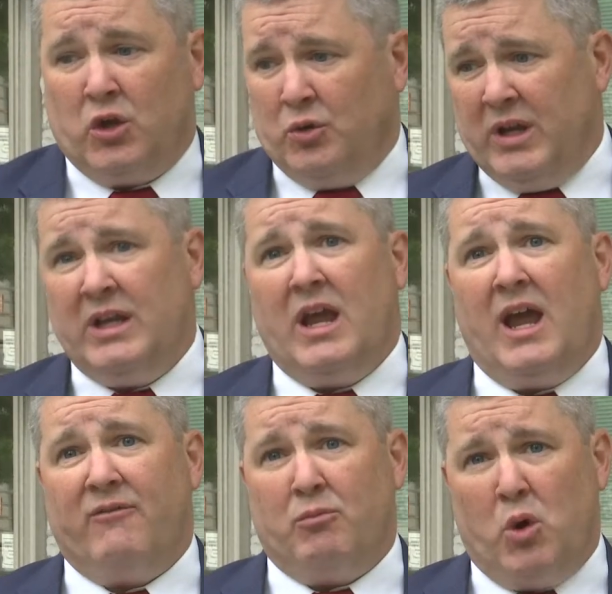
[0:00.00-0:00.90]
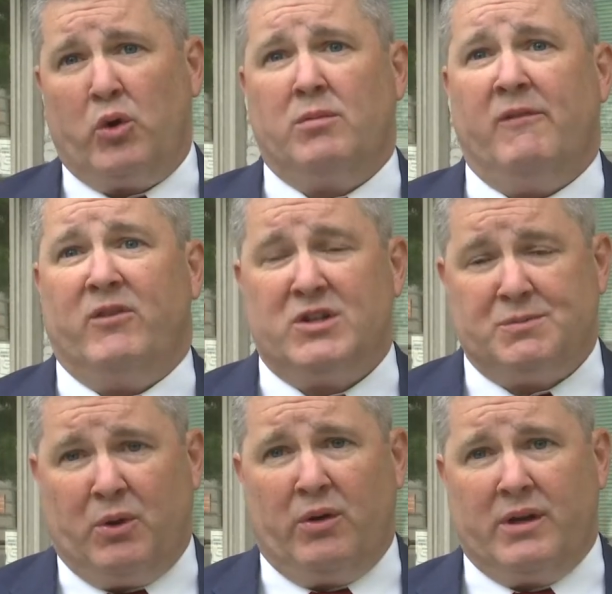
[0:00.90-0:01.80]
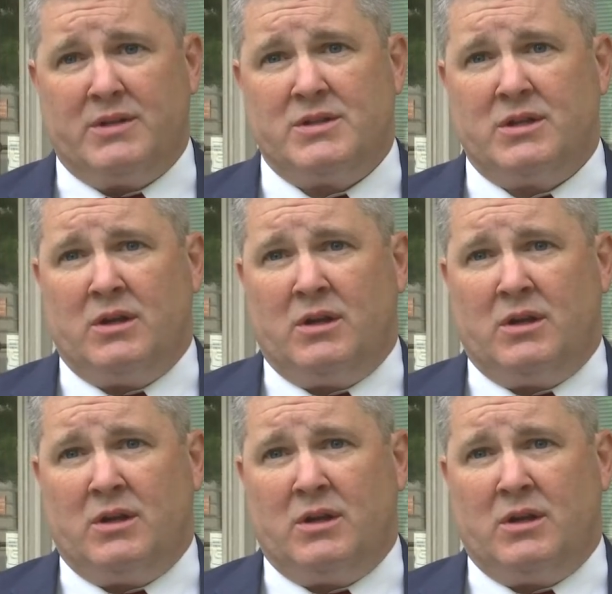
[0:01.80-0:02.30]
You need to have a modicum of experience